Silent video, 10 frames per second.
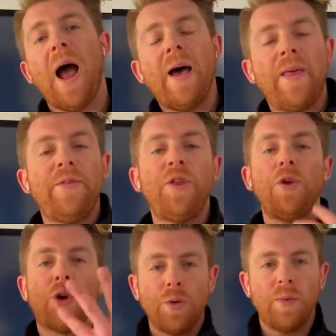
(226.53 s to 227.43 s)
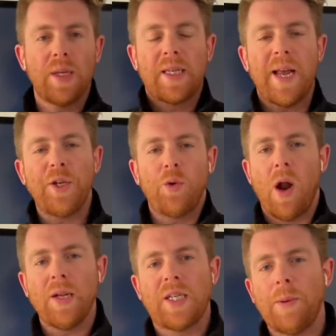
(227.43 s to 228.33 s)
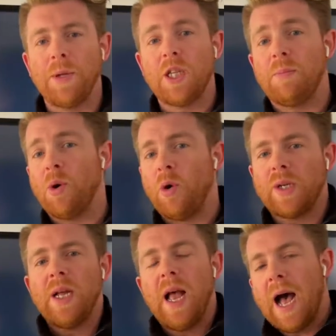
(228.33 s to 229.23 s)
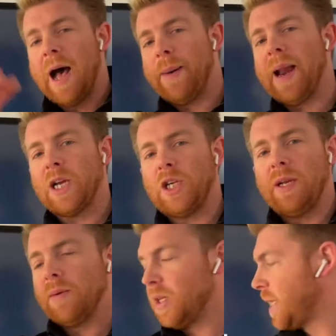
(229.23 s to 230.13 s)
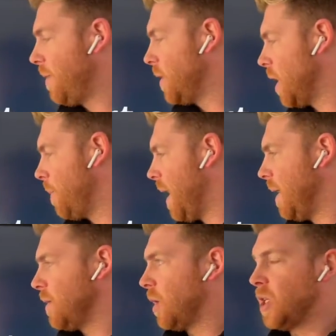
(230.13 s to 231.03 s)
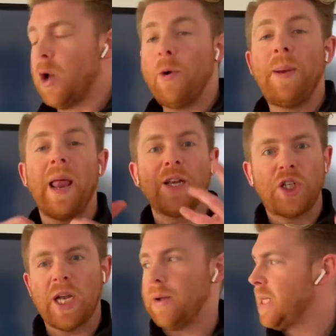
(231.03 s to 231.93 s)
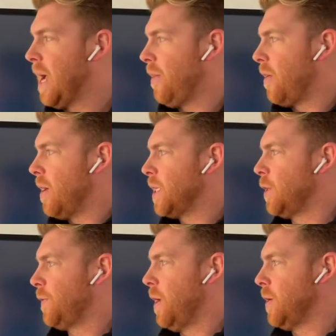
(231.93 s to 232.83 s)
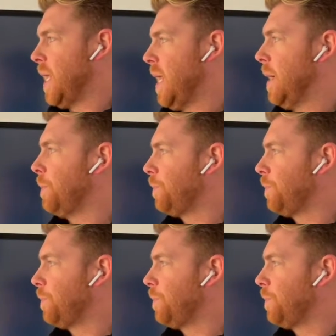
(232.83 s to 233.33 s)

And then you can send your answers up onto the board and actually send those up there. So a bit like shouting out their answers for those here.